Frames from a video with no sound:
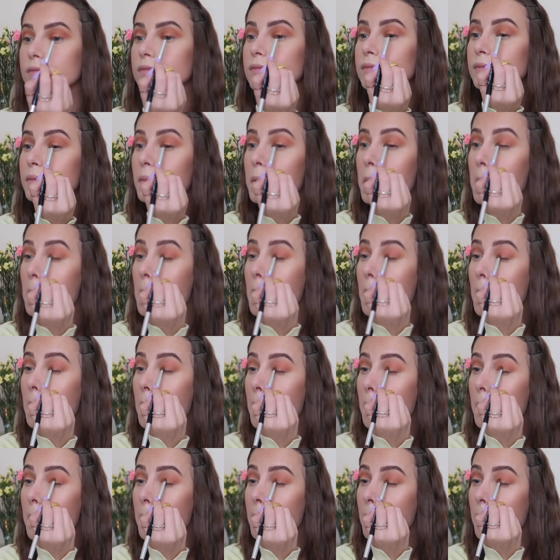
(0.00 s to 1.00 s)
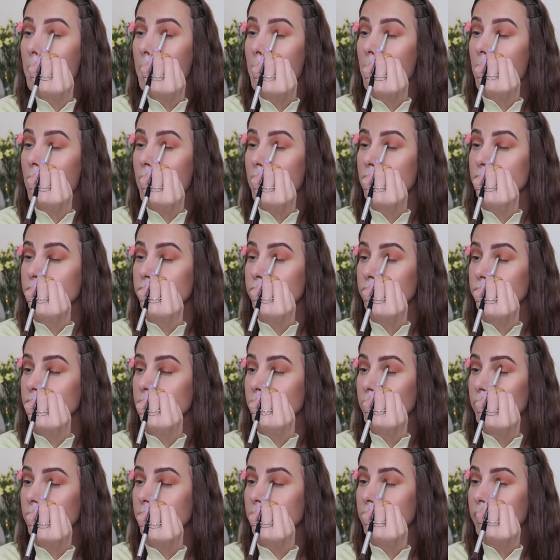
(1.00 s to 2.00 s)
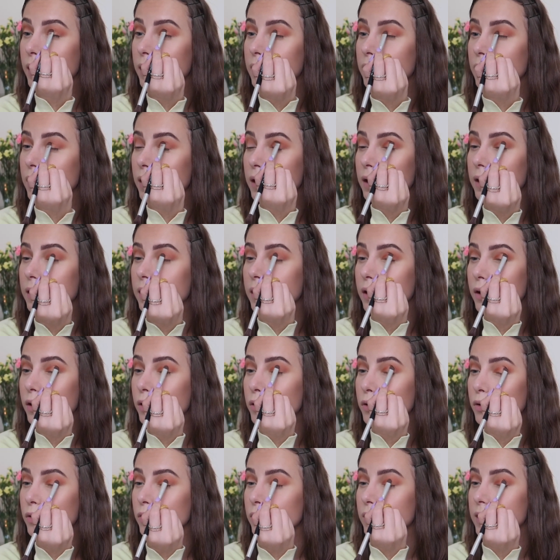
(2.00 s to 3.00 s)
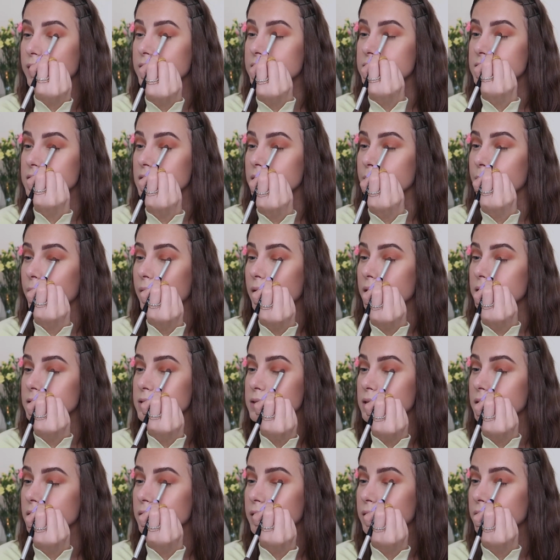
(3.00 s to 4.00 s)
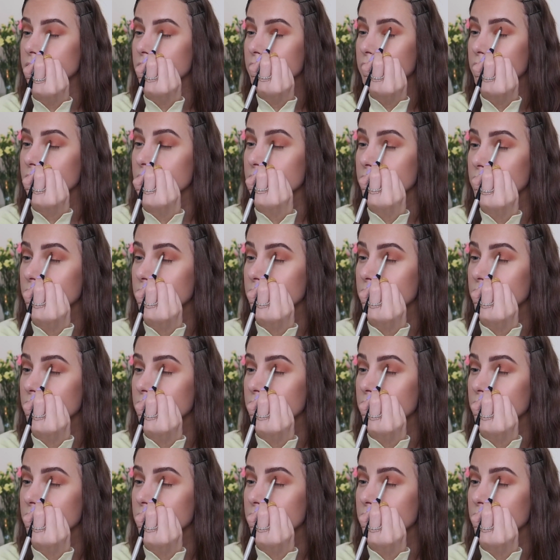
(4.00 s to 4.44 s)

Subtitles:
section of my eye. I feel like I look like a crazy person.